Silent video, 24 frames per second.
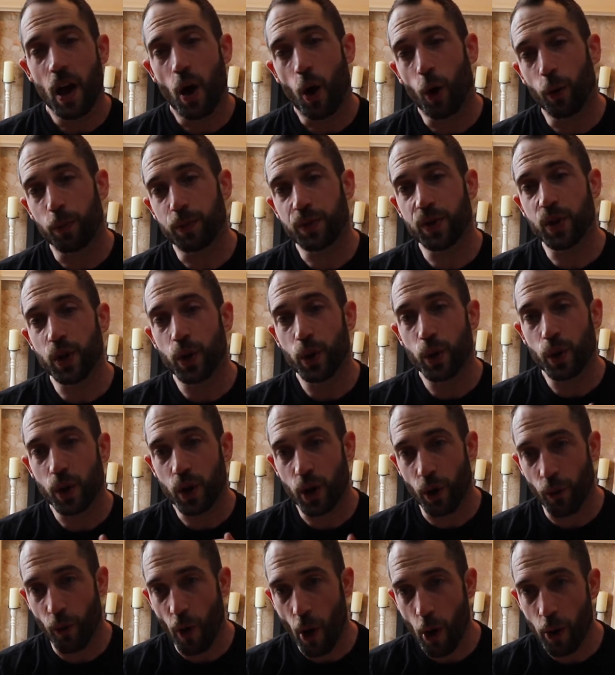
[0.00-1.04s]
up to
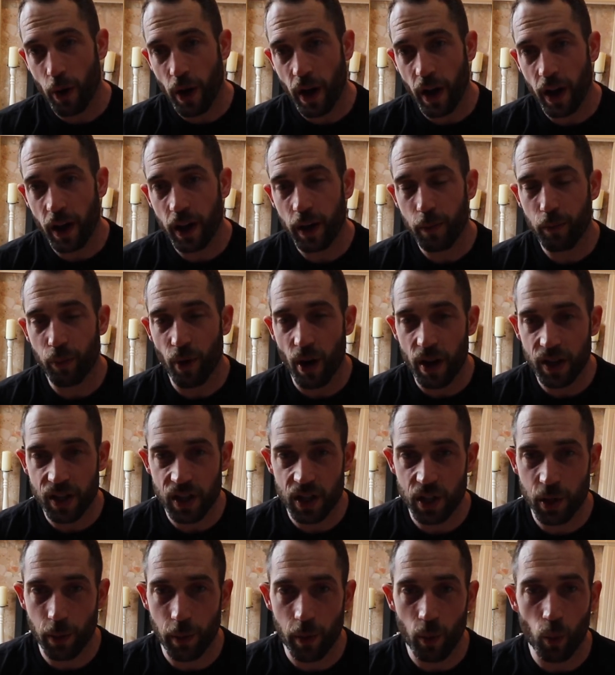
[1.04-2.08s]
Corona, prizes
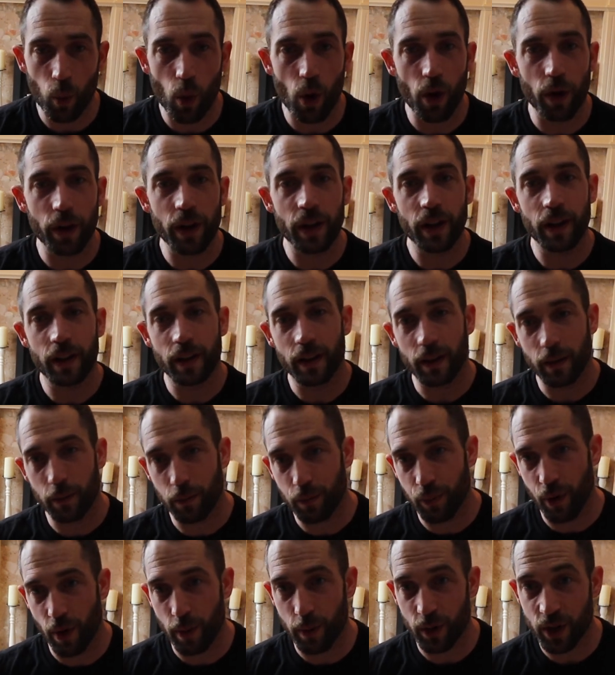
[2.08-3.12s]
to be won
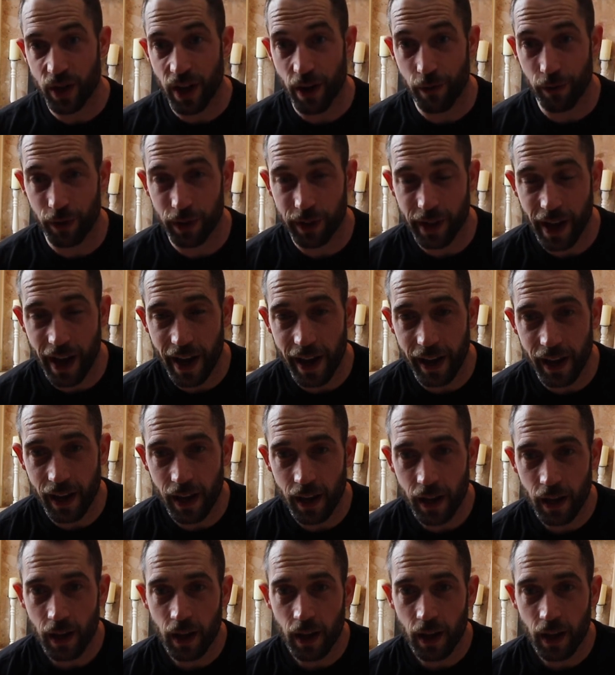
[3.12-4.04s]
pretty much every day,